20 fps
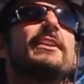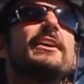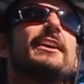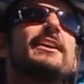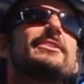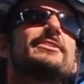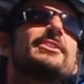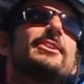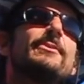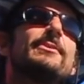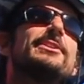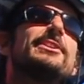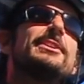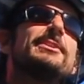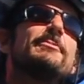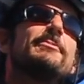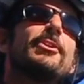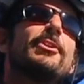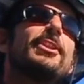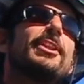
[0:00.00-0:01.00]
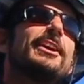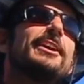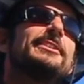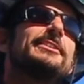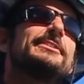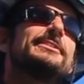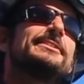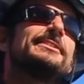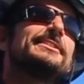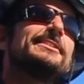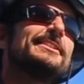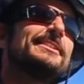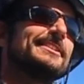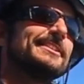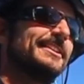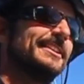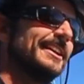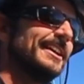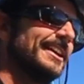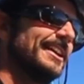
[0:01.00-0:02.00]
there, so we didn't bother
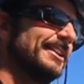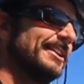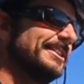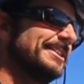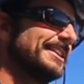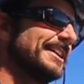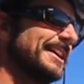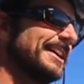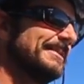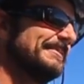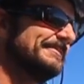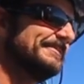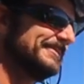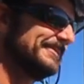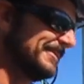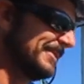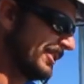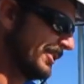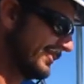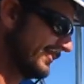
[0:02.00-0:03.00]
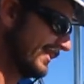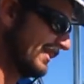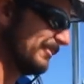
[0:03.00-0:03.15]
and um, because